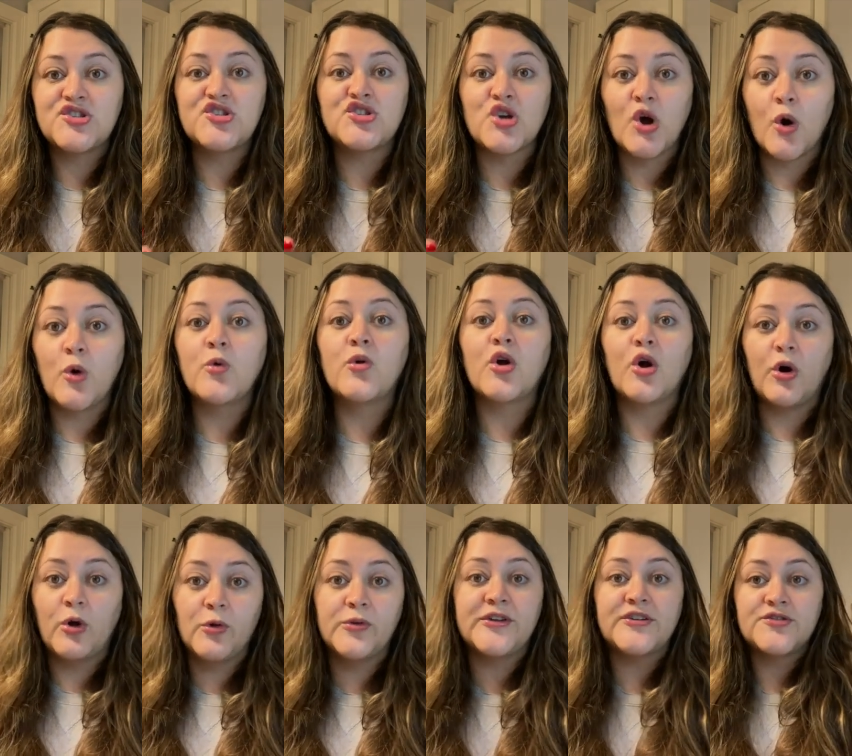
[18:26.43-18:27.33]
so
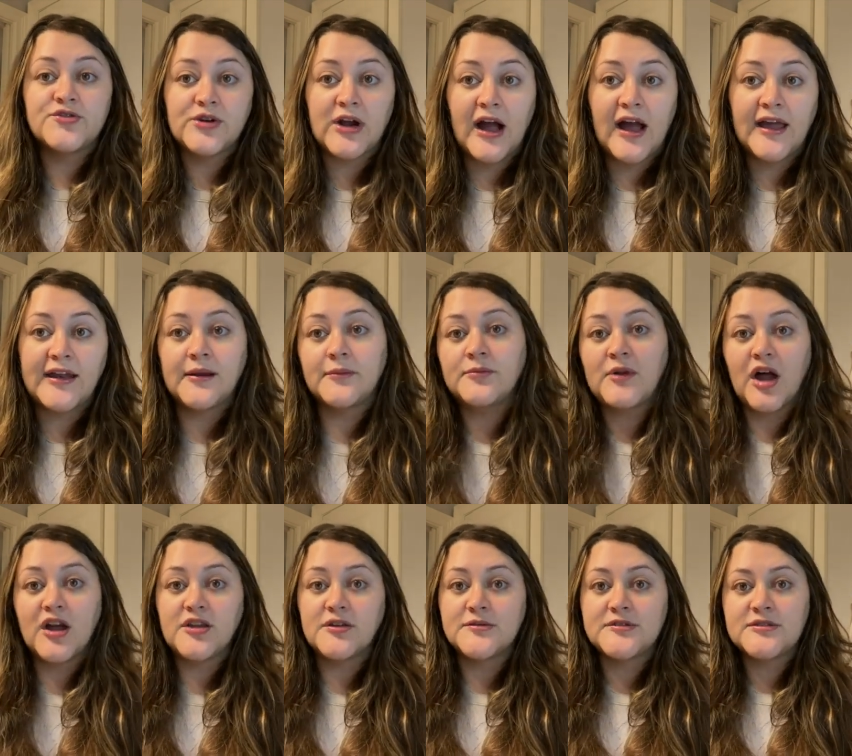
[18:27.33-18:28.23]
cold and dry and I'm
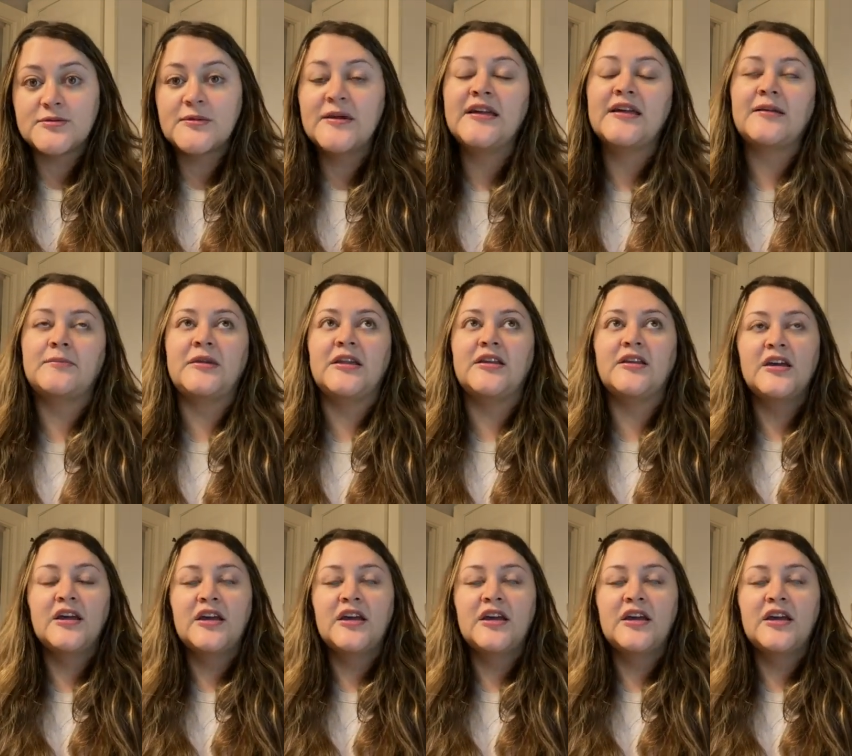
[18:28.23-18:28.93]
not used to it. I mean,